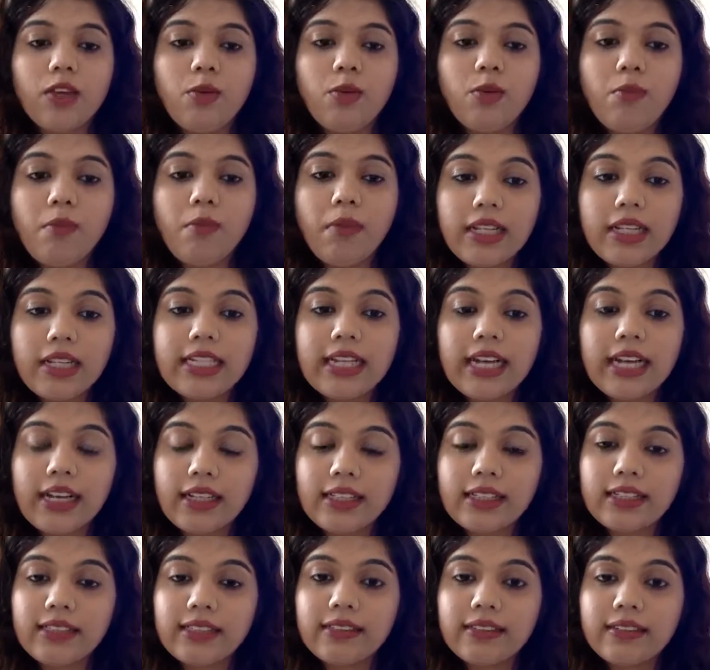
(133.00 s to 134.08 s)
You must
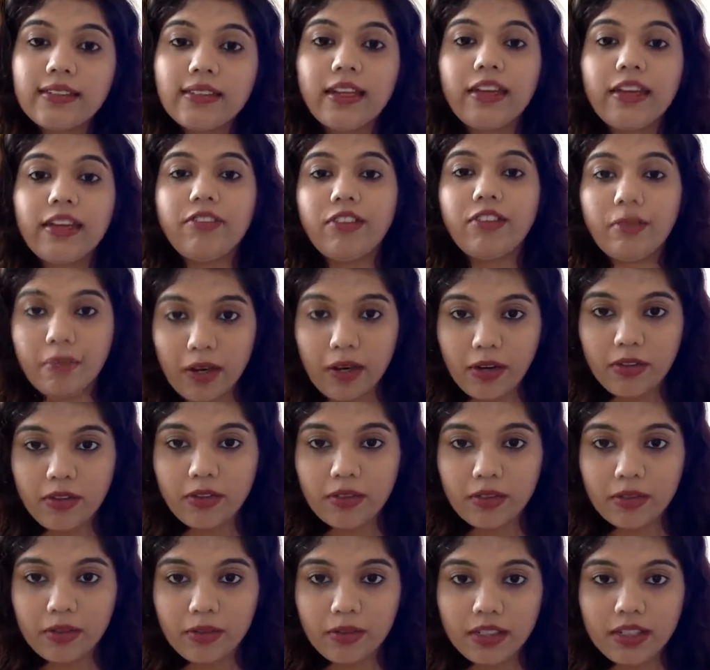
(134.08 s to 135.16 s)
answer every part
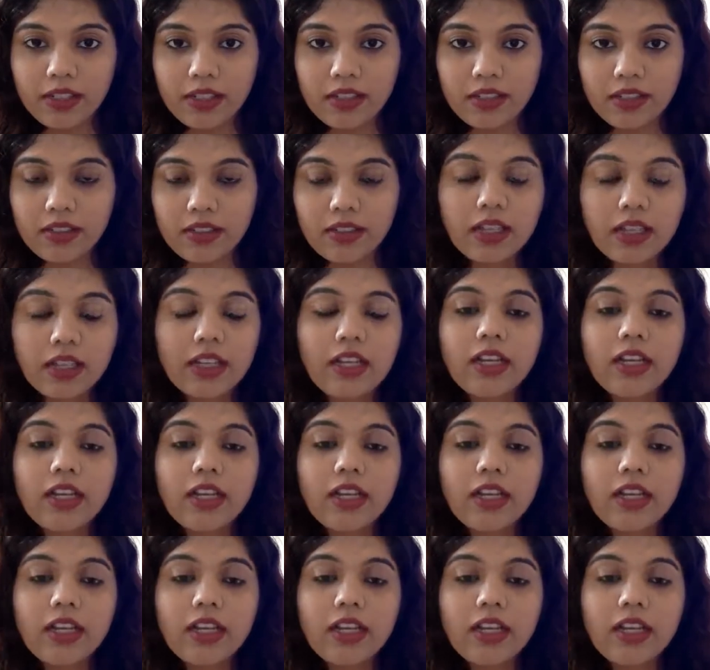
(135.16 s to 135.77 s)
of the question.